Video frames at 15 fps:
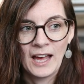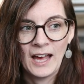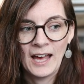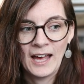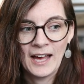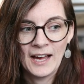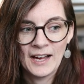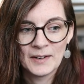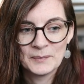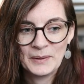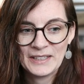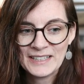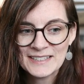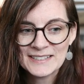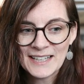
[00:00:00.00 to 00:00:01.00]

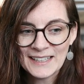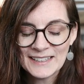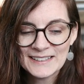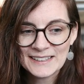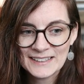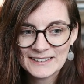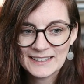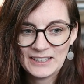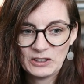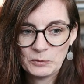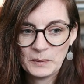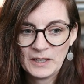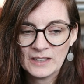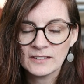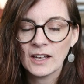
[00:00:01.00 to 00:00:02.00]
But I decided to continue
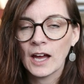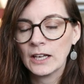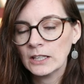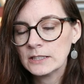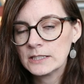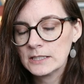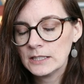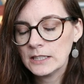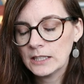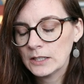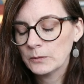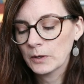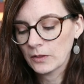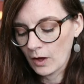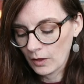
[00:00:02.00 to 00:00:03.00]
because I could
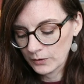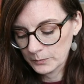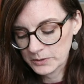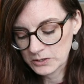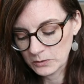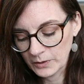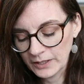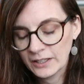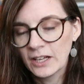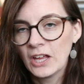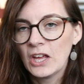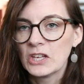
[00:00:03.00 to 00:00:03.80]
see where the author was going.